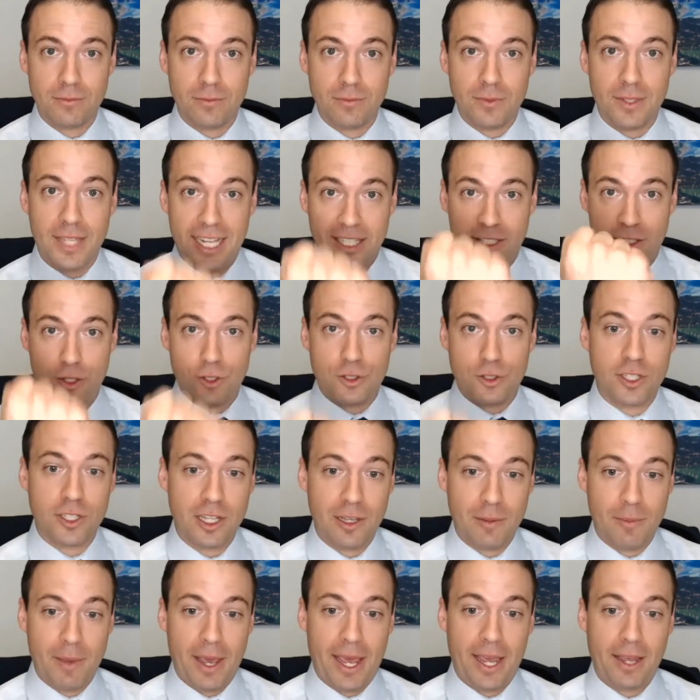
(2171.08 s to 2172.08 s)
That's your
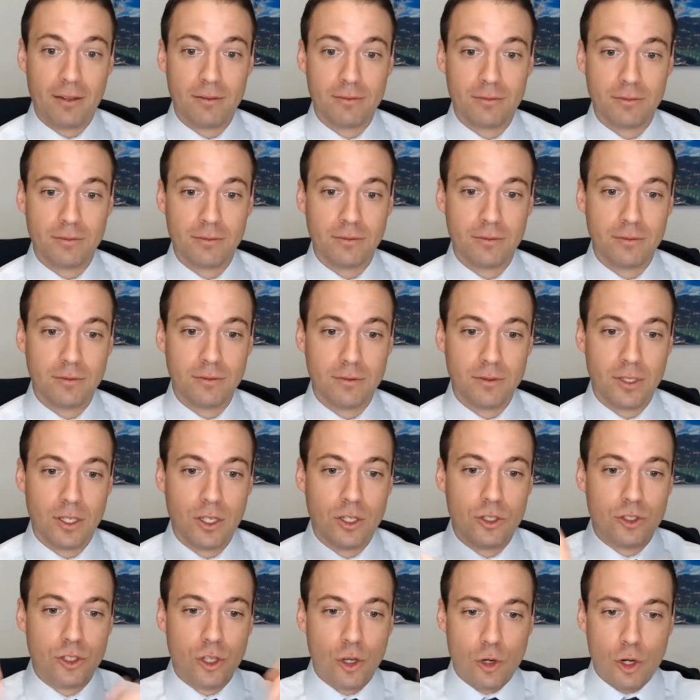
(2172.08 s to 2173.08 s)
CMA.
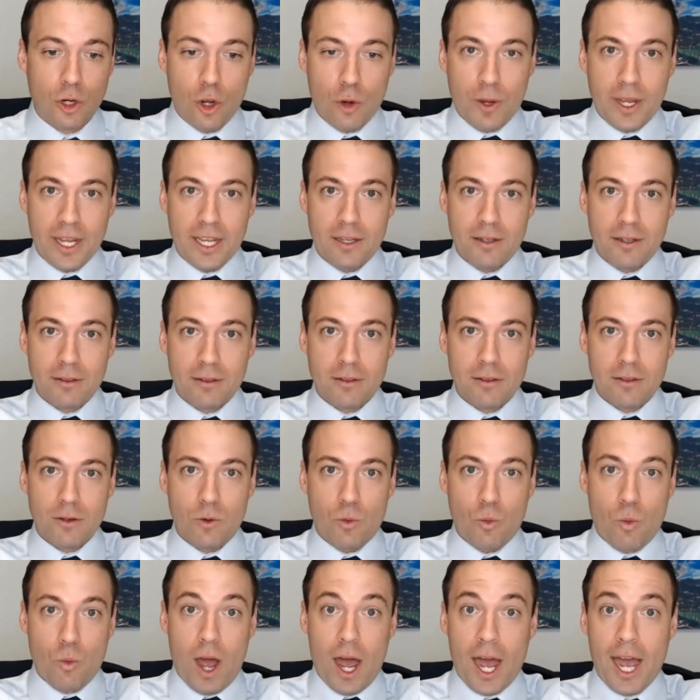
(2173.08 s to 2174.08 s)
So going
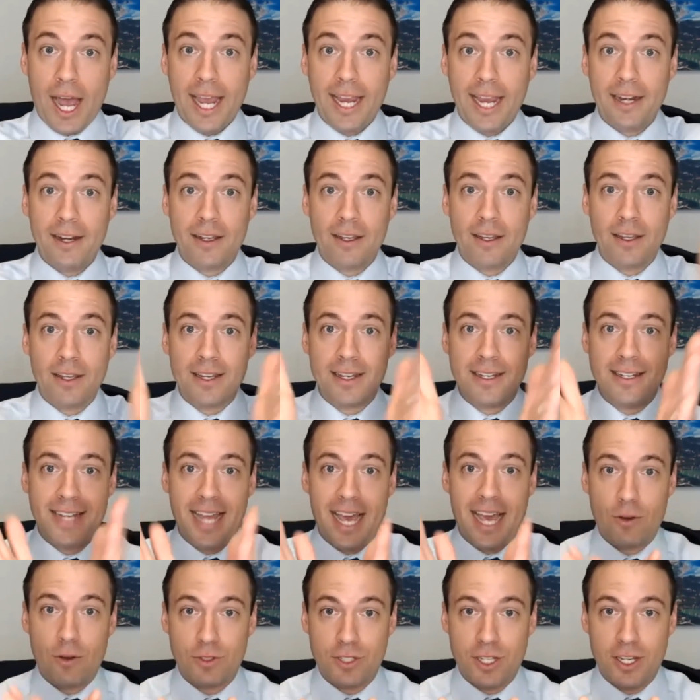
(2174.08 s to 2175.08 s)
wide
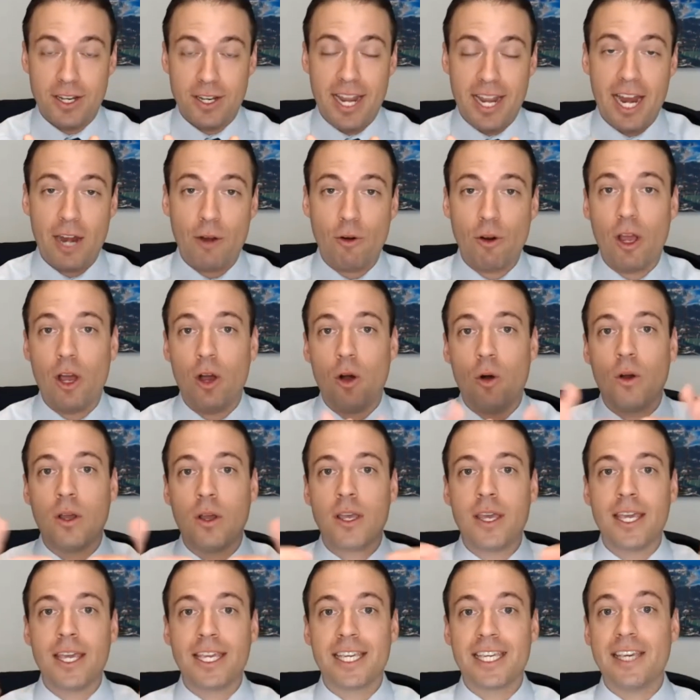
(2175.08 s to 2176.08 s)
down to narrow
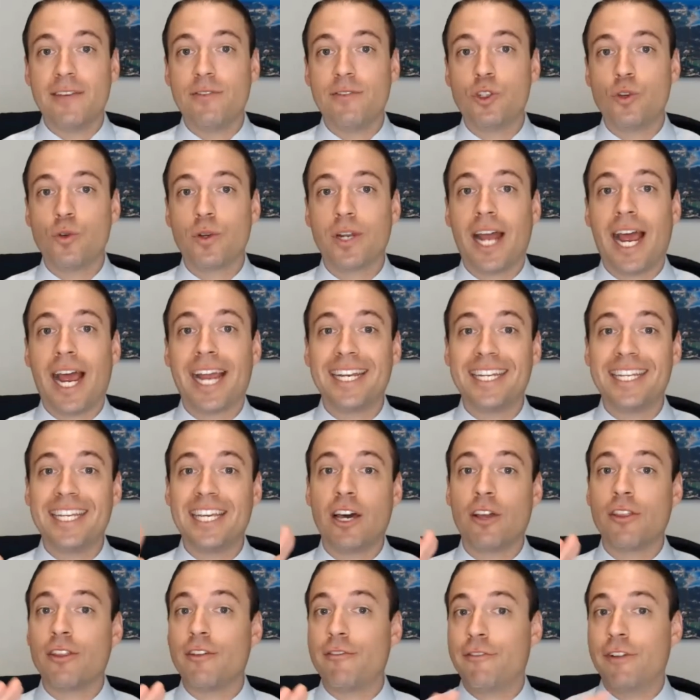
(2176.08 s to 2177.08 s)
gives you an idea
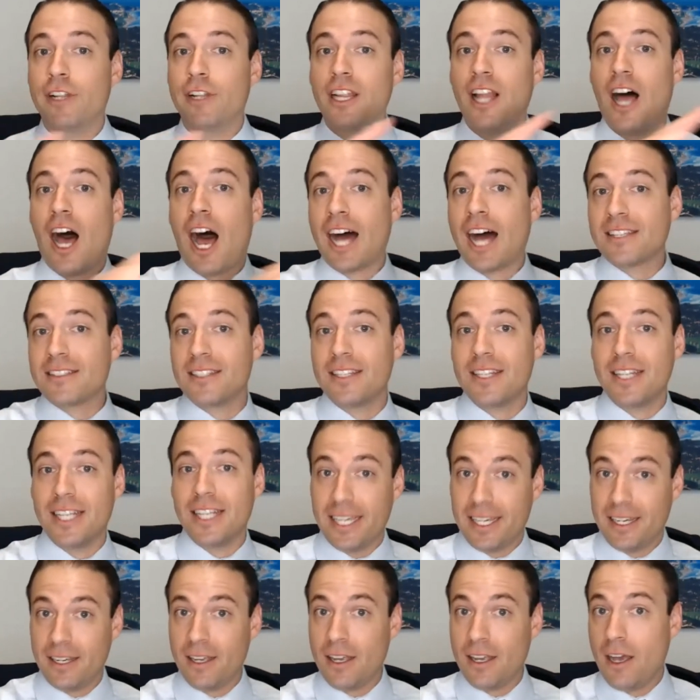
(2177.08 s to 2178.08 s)
on the
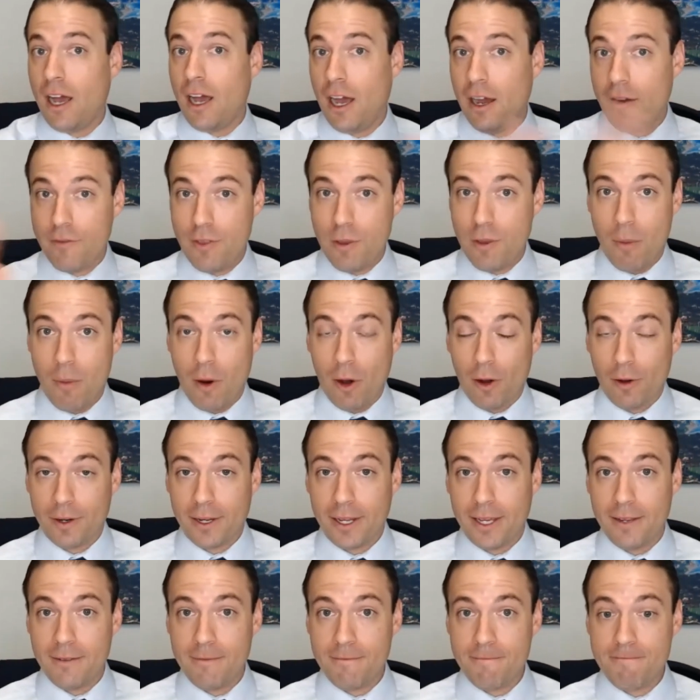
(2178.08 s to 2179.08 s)
velocity of the
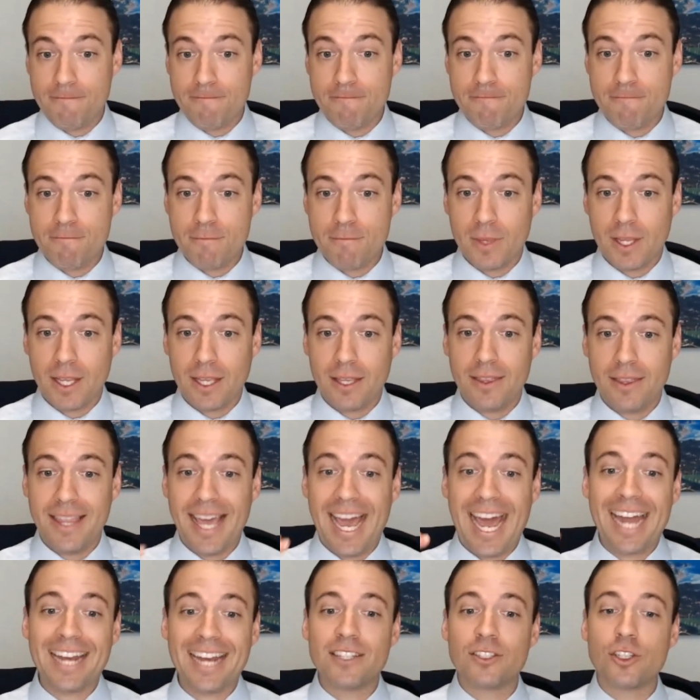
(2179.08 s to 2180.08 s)
market.
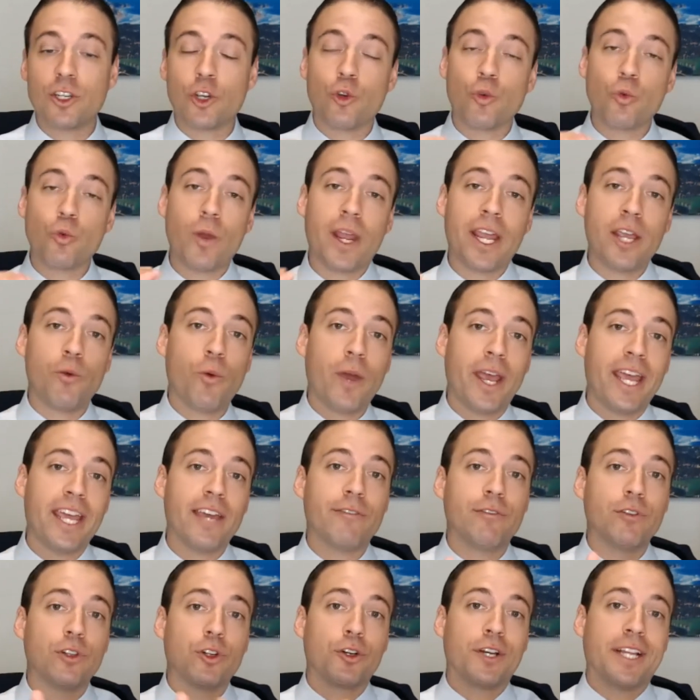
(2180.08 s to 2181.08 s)
That is a great way
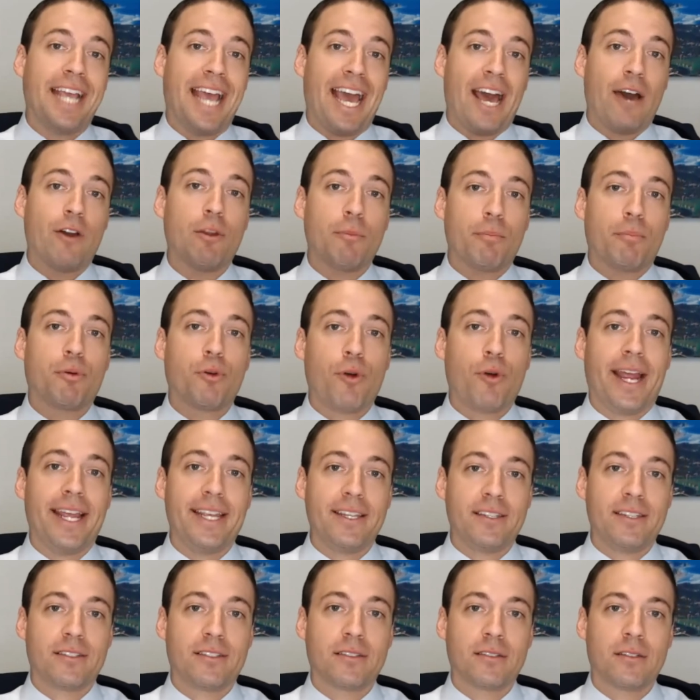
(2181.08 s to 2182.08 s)
of learning how to
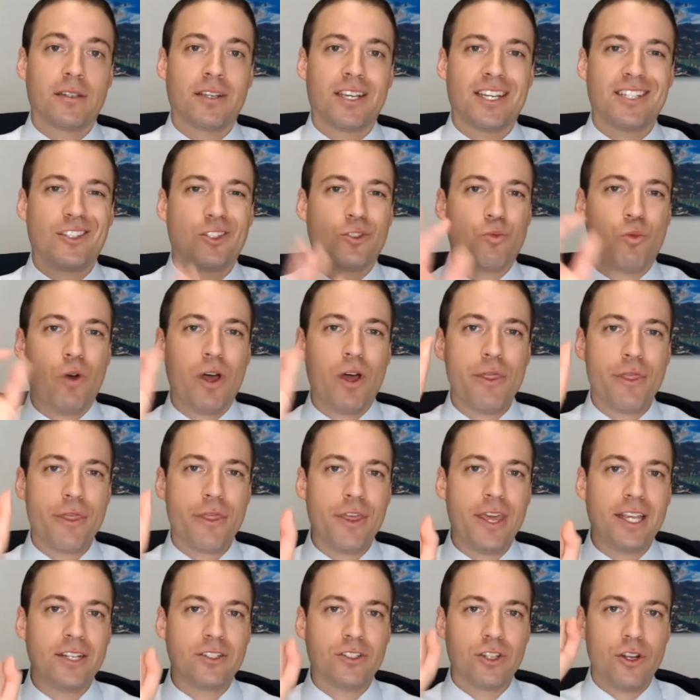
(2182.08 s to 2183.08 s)
price, because it's one
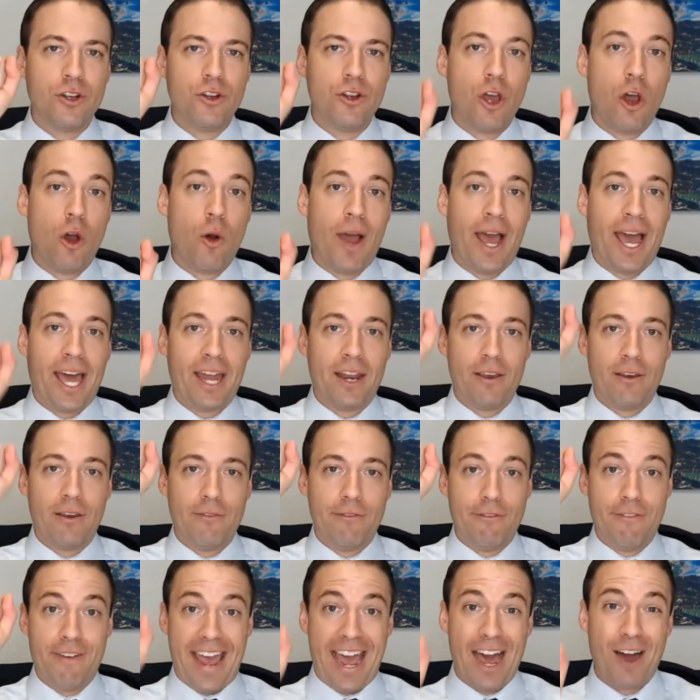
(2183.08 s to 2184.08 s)
thing to know how to
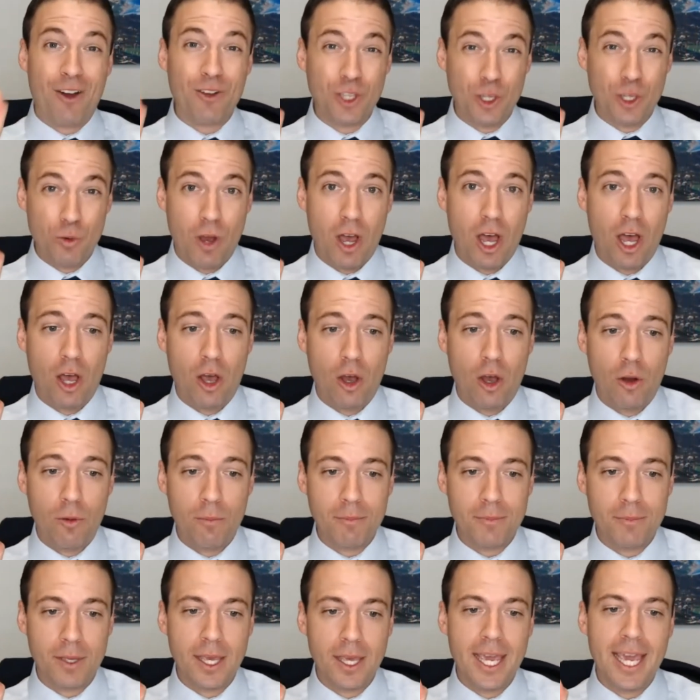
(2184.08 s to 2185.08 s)
value a
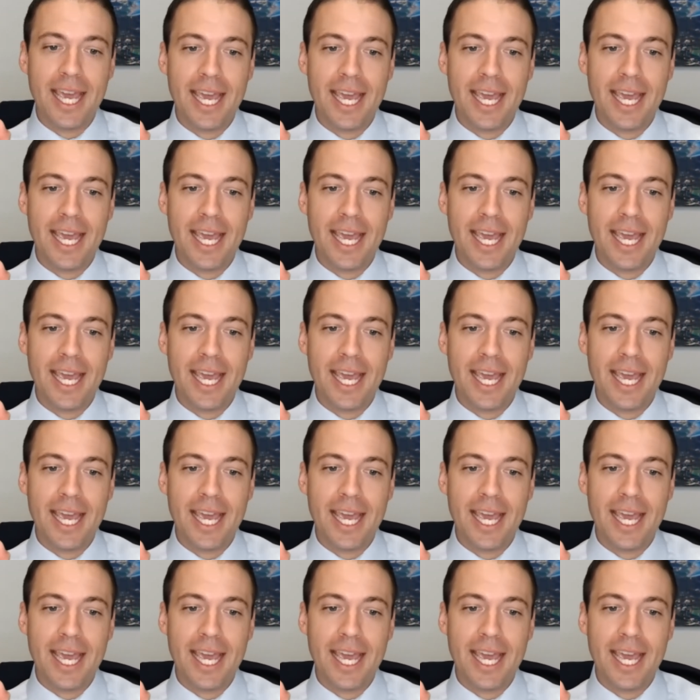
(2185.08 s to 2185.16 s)
home.